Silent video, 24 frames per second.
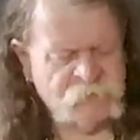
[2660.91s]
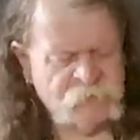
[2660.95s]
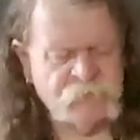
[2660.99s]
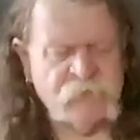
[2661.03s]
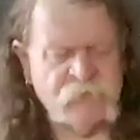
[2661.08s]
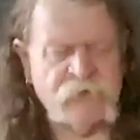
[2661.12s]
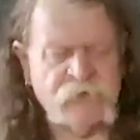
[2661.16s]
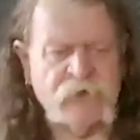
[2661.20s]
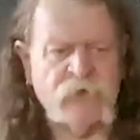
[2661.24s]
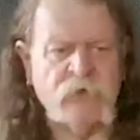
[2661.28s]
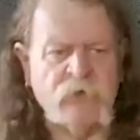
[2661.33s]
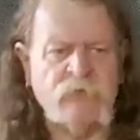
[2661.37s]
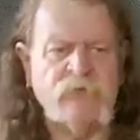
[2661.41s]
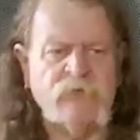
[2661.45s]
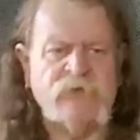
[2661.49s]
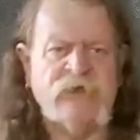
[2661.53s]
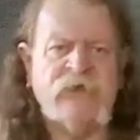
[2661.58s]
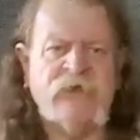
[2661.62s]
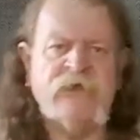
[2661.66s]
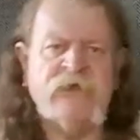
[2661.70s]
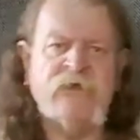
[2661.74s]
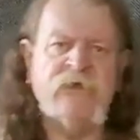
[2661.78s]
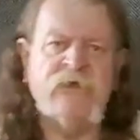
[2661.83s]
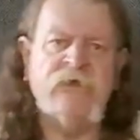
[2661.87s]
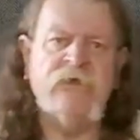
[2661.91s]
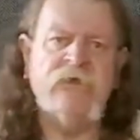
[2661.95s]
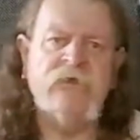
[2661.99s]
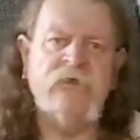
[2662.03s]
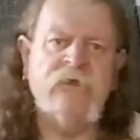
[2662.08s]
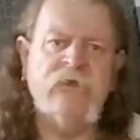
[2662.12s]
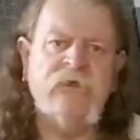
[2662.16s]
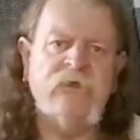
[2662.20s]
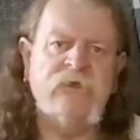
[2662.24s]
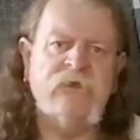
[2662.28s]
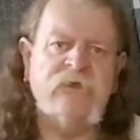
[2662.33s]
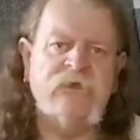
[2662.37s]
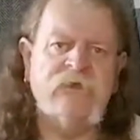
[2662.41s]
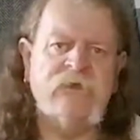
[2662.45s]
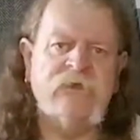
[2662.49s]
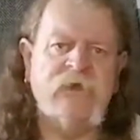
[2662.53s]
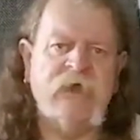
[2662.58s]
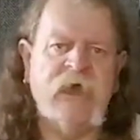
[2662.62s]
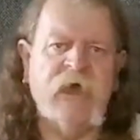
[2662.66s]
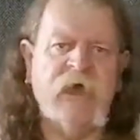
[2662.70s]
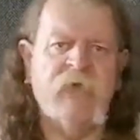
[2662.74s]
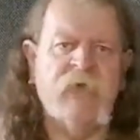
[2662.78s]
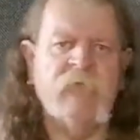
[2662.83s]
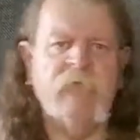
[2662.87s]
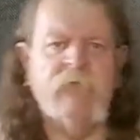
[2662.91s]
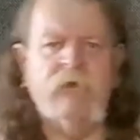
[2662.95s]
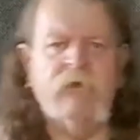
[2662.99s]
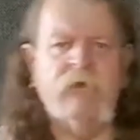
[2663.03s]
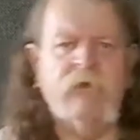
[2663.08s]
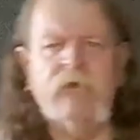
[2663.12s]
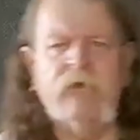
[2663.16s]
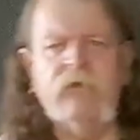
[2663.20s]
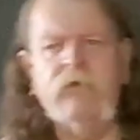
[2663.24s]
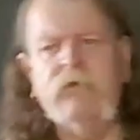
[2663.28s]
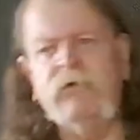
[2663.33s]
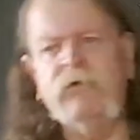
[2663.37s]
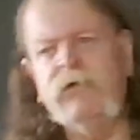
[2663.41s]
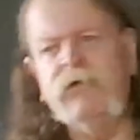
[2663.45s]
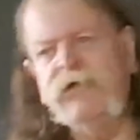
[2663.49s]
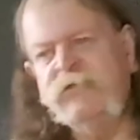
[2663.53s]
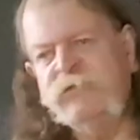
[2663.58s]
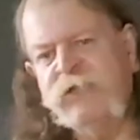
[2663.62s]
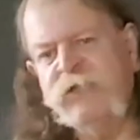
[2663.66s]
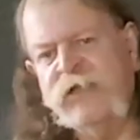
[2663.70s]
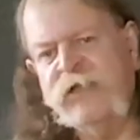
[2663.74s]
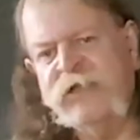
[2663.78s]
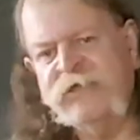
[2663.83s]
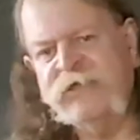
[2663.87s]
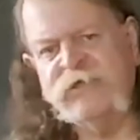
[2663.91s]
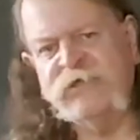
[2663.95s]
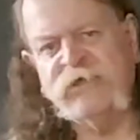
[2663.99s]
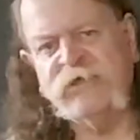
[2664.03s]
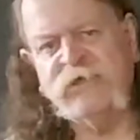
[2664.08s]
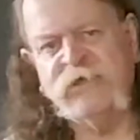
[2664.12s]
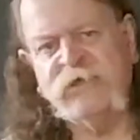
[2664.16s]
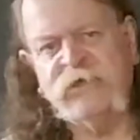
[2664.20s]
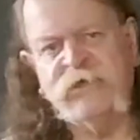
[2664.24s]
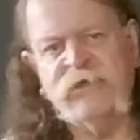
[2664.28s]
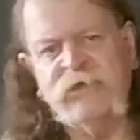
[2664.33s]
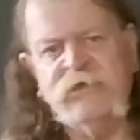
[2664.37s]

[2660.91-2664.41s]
If it goes in to the amber, it's plastic.